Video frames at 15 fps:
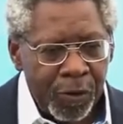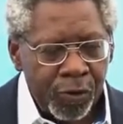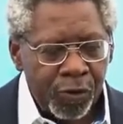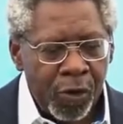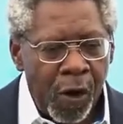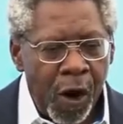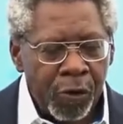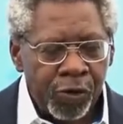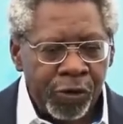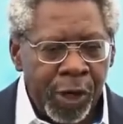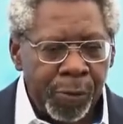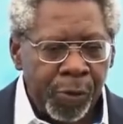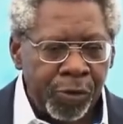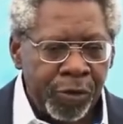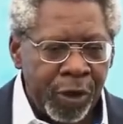Because God is
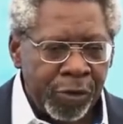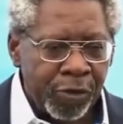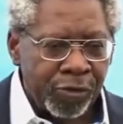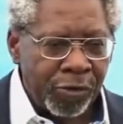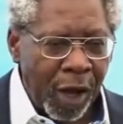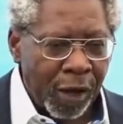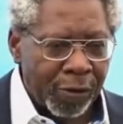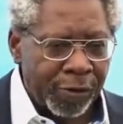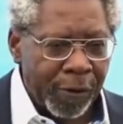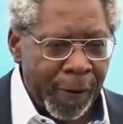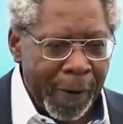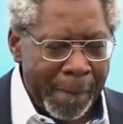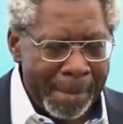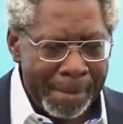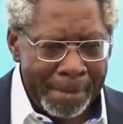able to take the
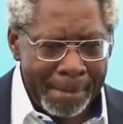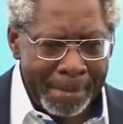solitary